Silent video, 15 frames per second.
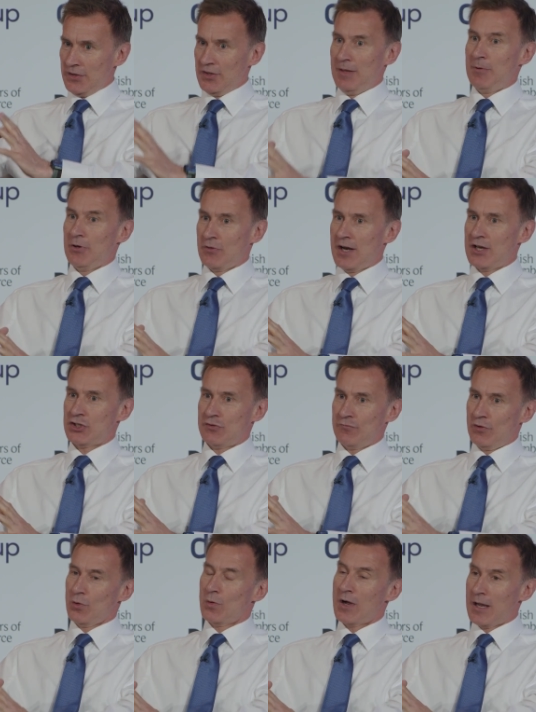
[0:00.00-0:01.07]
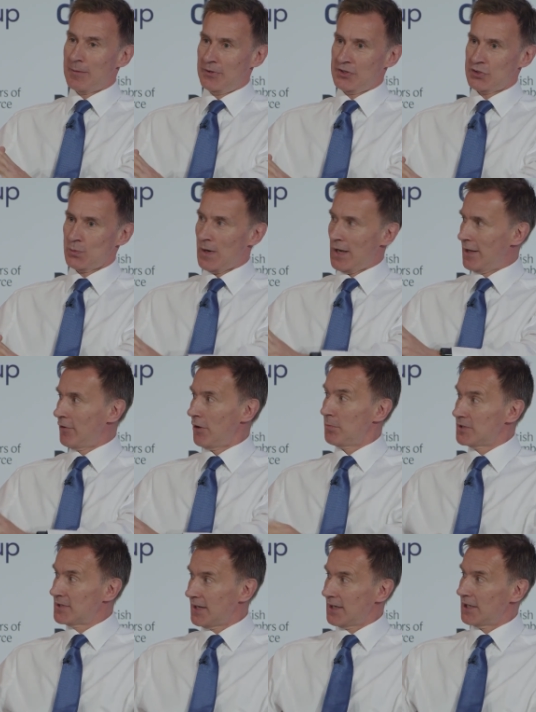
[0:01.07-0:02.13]
the immigration requirements where there are
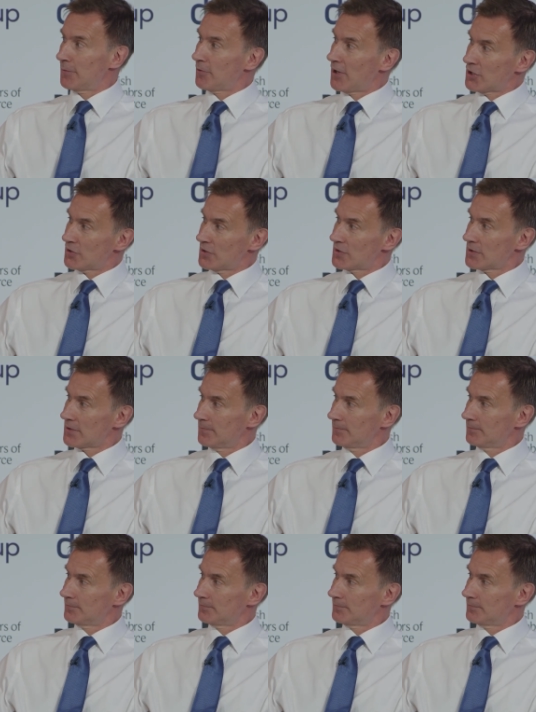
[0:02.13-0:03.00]
particular pressures.